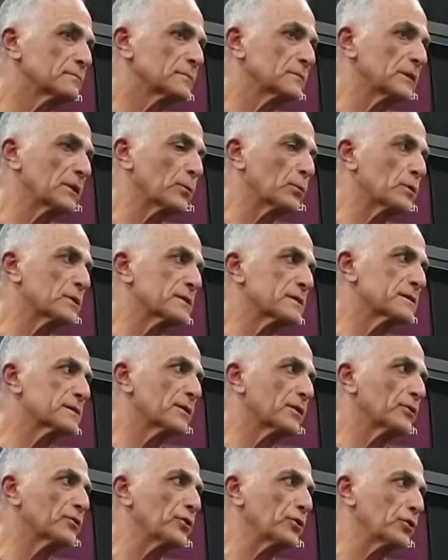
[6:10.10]
It was
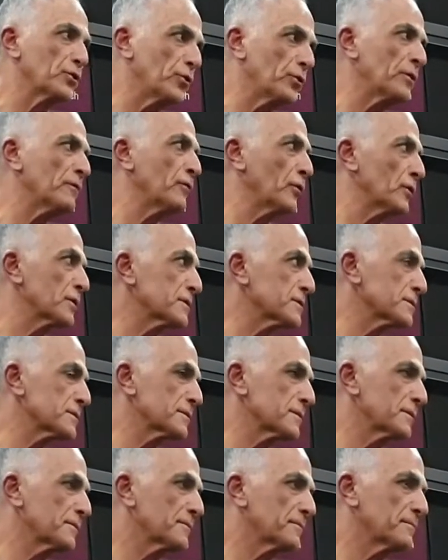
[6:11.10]
the universe.
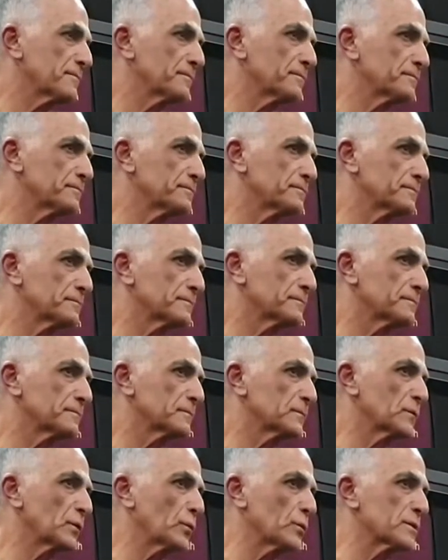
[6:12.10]

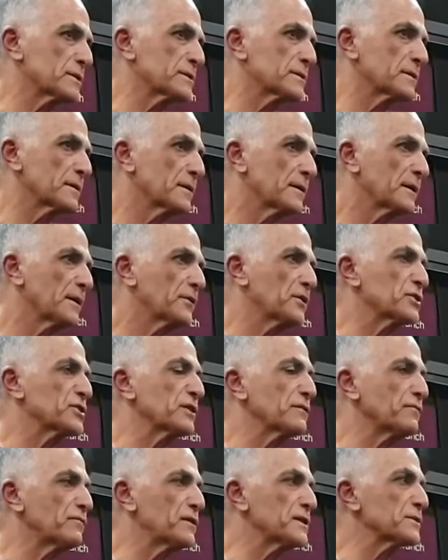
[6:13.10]
It was this
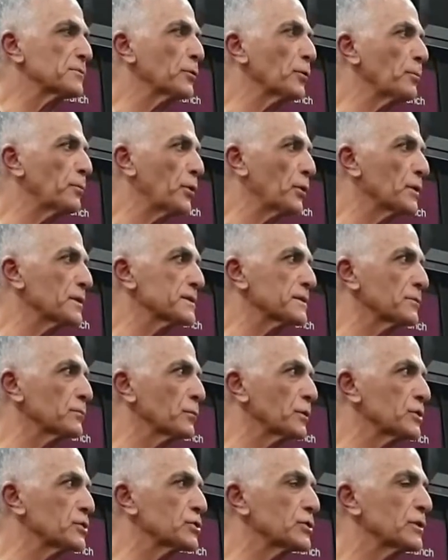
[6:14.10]
invisible person,
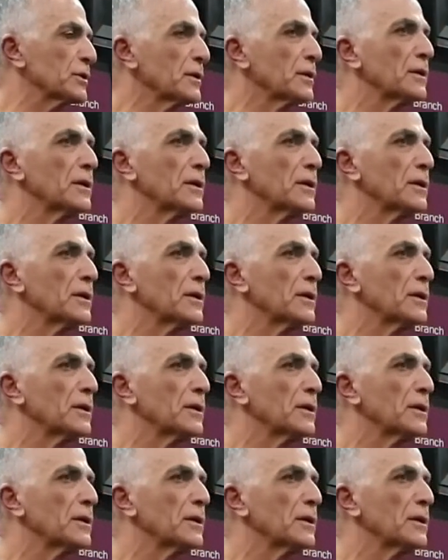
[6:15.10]
which